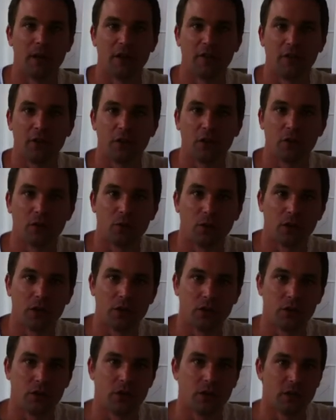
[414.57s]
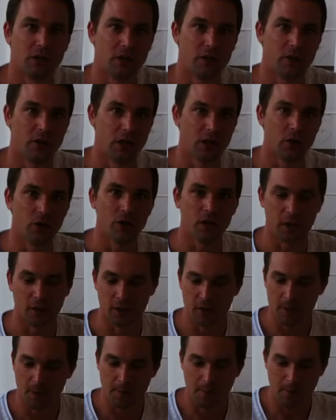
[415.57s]
But if you do want to do it, you're into
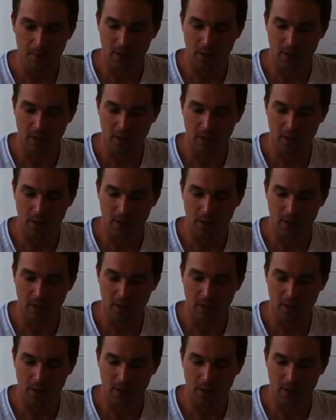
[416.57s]
it.